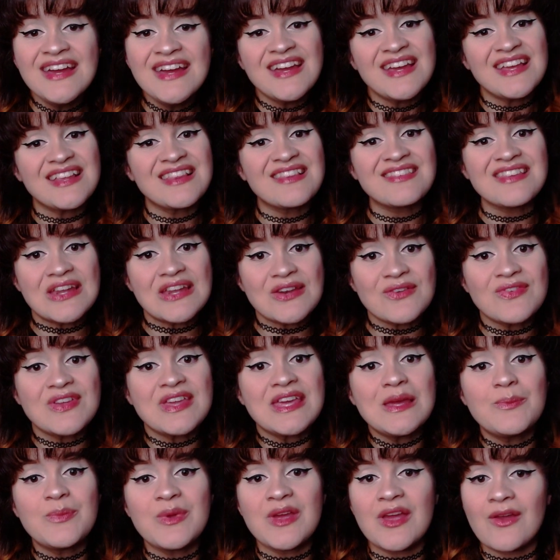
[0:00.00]
instead of
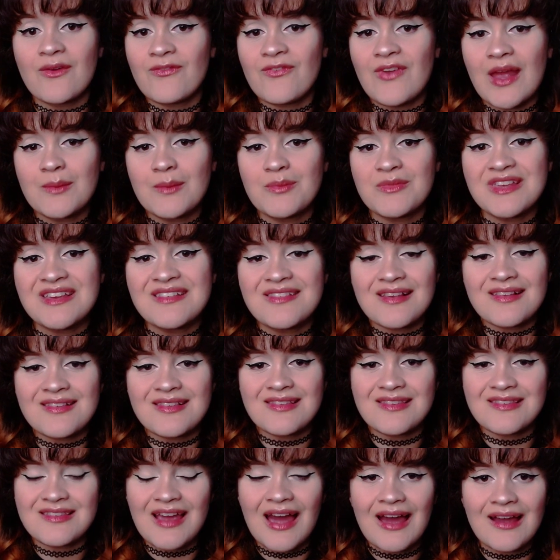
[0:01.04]
keeping families
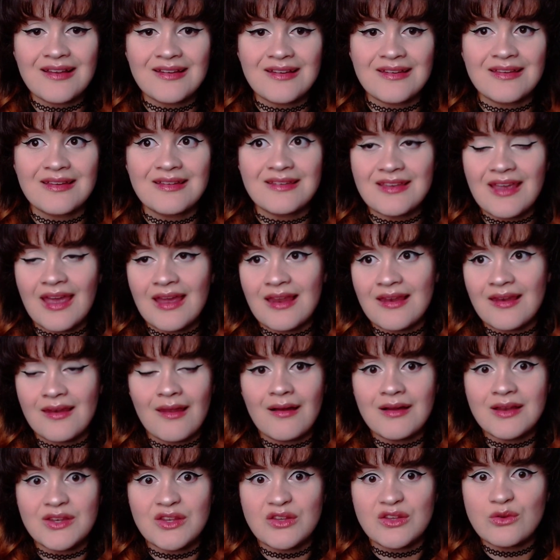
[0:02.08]
stagnant and
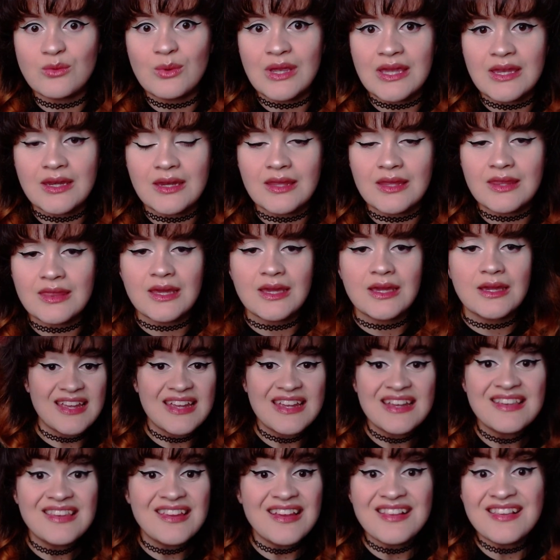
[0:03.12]
not doing anything.
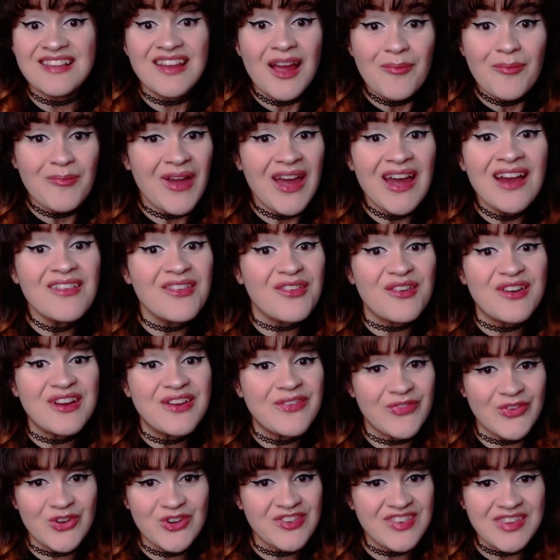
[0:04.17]
It does not matter
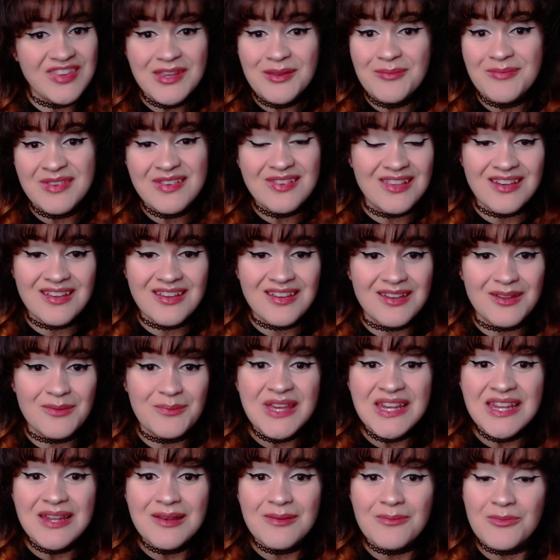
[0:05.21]
if your Sim is in a
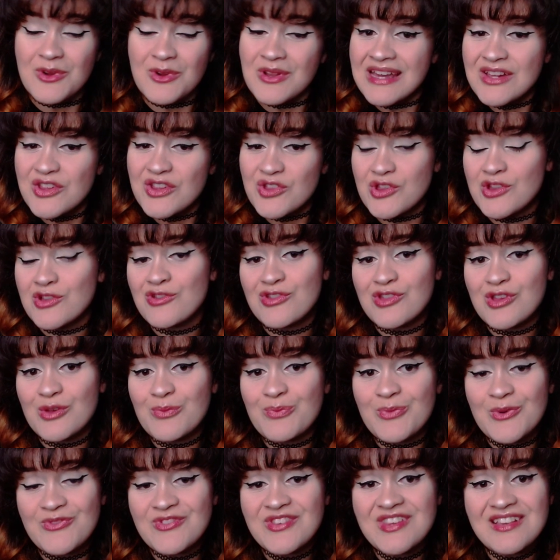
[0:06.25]
committed
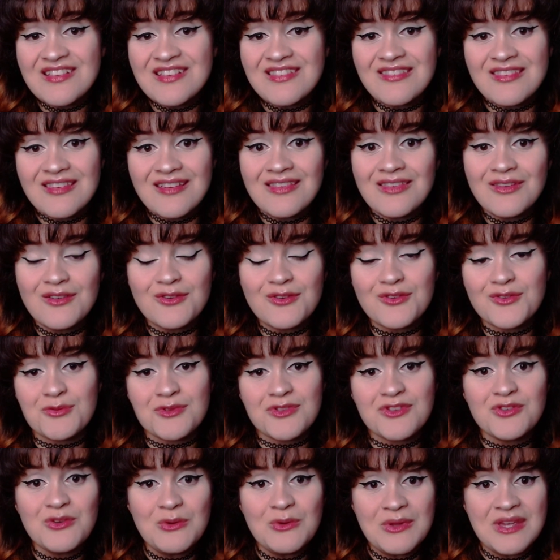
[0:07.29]
relationship of 16 years
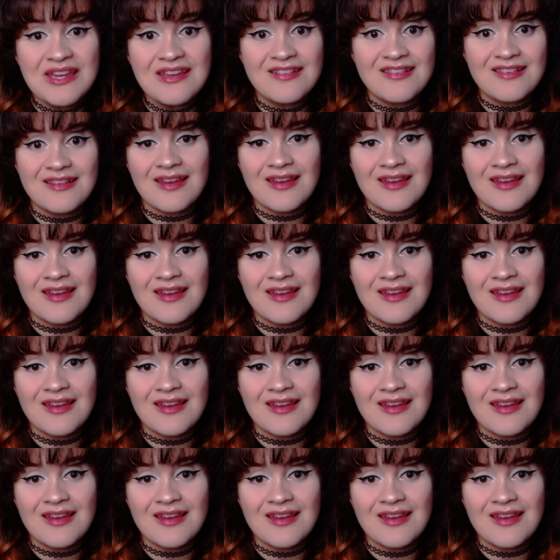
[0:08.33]
with 2 kids and a